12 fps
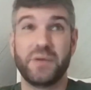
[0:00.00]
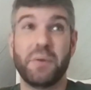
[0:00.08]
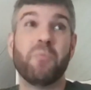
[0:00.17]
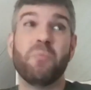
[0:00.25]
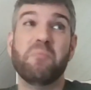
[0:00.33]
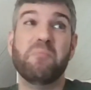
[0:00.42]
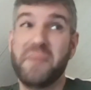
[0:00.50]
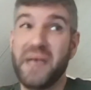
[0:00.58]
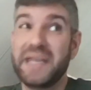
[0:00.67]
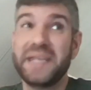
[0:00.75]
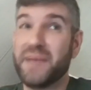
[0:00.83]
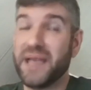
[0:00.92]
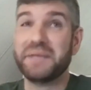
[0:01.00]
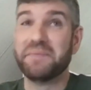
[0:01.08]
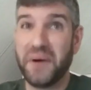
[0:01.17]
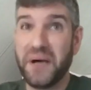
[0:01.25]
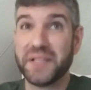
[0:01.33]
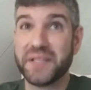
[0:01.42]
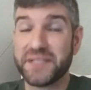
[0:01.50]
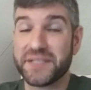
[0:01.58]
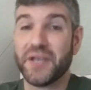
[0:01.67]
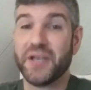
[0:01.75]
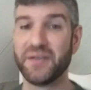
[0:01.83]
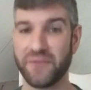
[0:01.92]
many, many months
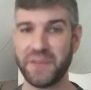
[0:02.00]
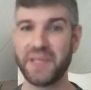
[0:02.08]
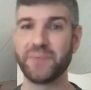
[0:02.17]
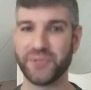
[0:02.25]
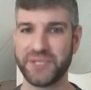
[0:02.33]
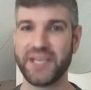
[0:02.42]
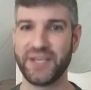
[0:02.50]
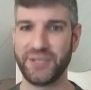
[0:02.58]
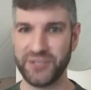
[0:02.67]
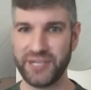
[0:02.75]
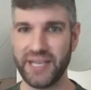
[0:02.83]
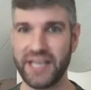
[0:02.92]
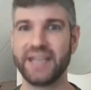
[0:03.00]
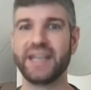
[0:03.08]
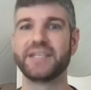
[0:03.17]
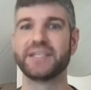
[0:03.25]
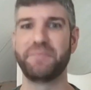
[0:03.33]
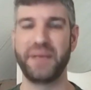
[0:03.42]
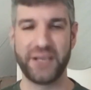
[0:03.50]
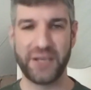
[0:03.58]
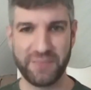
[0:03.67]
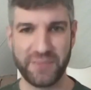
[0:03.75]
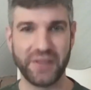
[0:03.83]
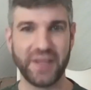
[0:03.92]
for people to get good at it and to pick
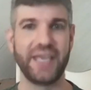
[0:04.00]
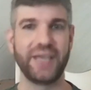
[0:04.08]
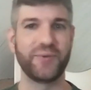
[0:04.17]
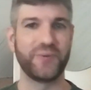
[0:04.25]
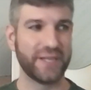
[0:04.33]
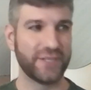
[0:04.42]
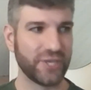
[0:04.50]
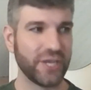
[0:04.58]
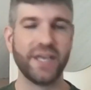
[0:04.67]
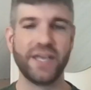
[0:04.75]
up the language